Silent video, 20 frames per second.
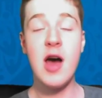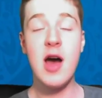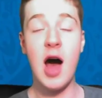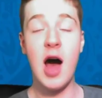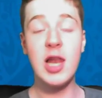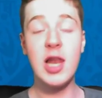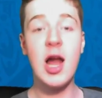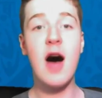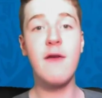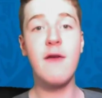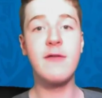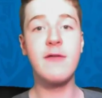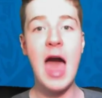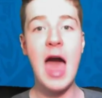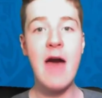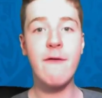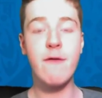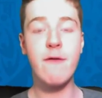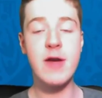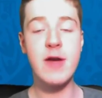I loved
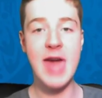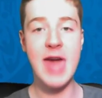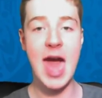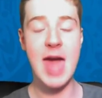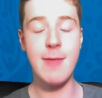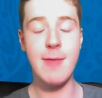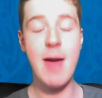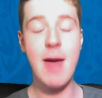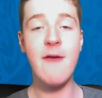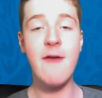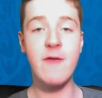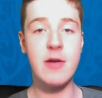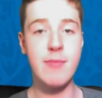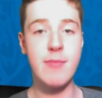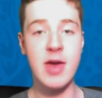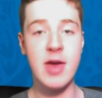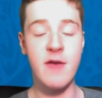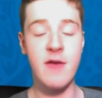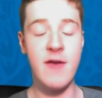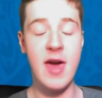every game, every
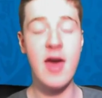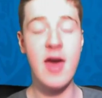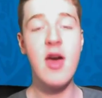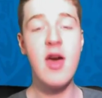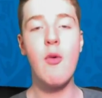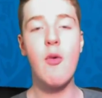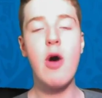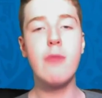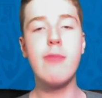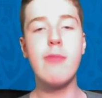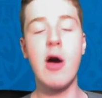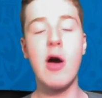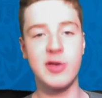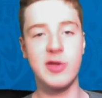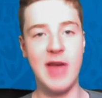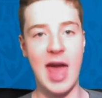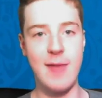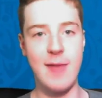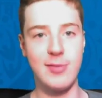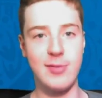minute of it. Well,
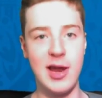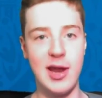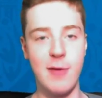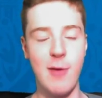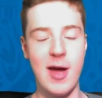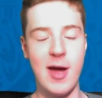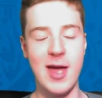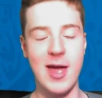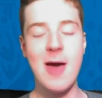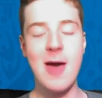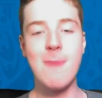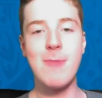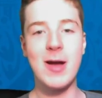most games anyway.